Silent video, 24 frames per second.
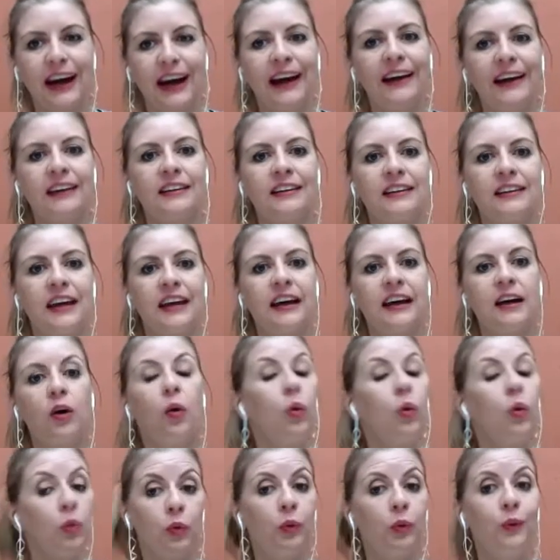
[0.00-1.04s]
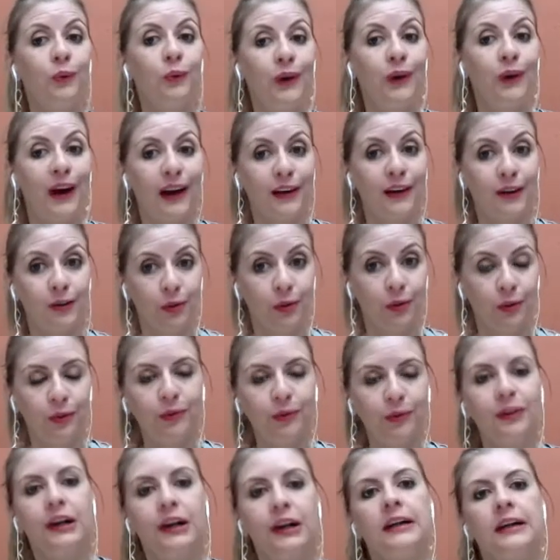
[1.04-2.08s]
and they all or none at
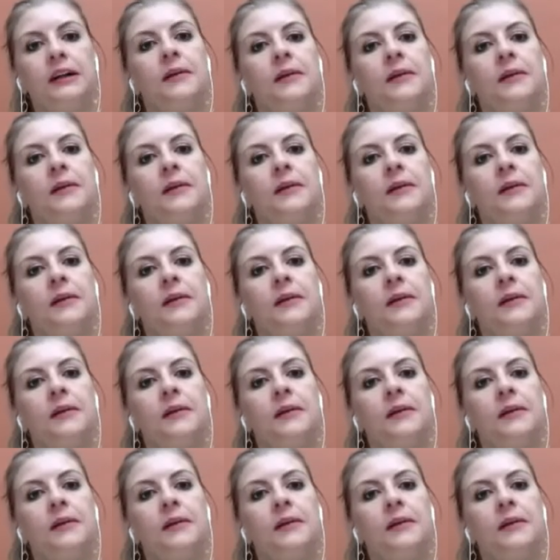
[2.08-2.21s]
all.